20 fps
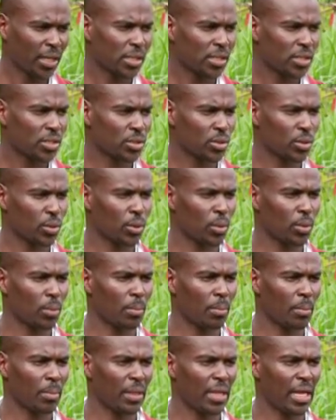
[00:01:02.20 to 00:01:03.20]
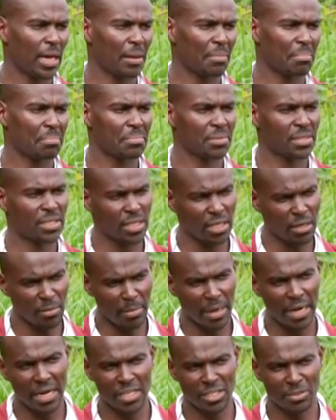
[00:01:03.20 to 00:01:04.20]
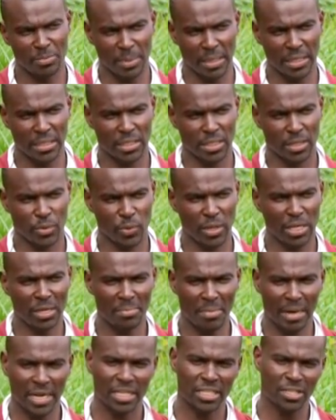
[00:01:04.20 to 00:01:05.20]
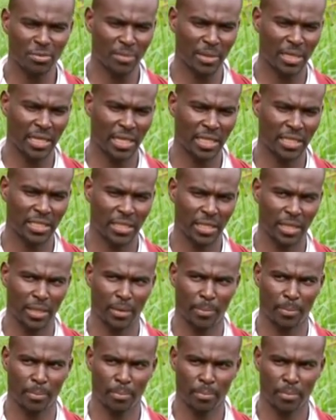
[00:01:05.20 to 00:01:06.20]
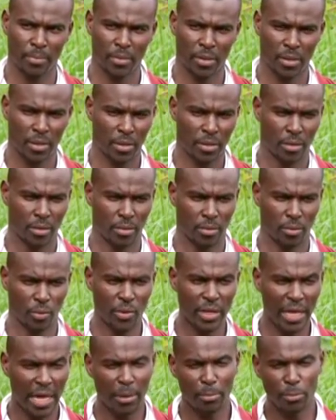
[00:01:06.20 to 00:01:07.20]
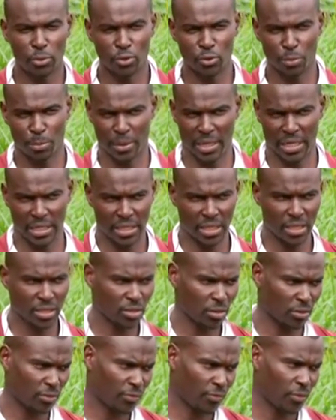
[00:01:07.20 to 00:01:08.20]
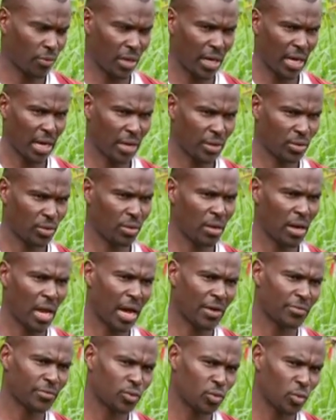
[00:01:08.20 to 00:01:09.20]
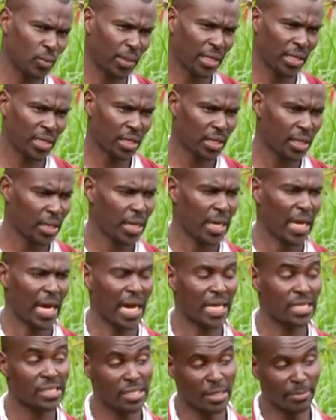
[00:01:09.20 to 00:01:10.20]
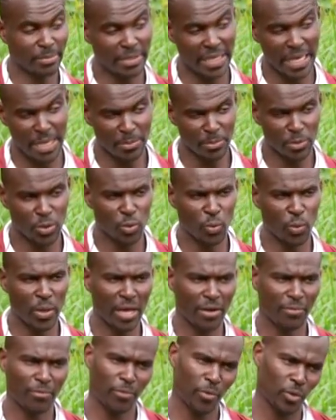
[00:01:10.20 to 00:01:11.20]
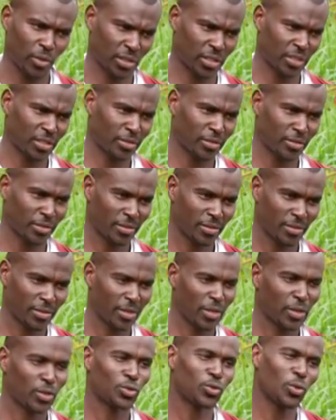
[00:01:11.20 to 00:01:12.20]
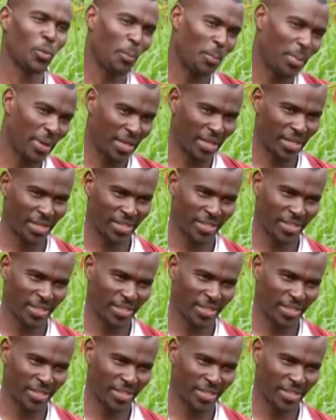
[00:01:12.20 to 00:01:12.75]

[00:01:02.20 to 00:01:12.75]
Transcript: So there are still management, weed management that uh, we are able to practice on fodder. You don't have to weed. And sometimes we are forced to pick.